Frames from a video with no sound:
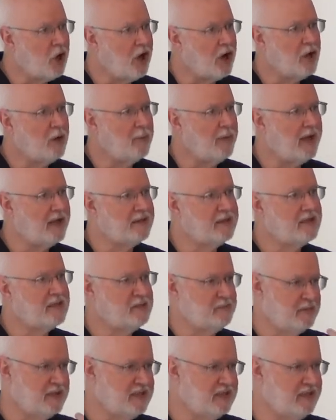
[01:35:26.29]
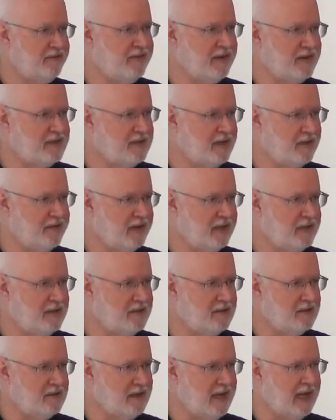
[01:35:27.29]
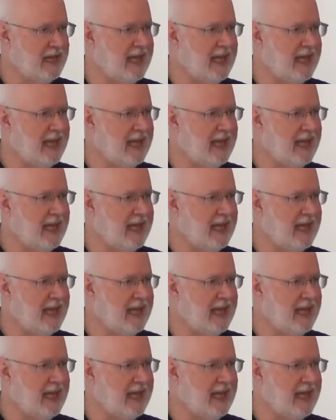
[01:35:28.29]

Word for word: talk about the specifics of it.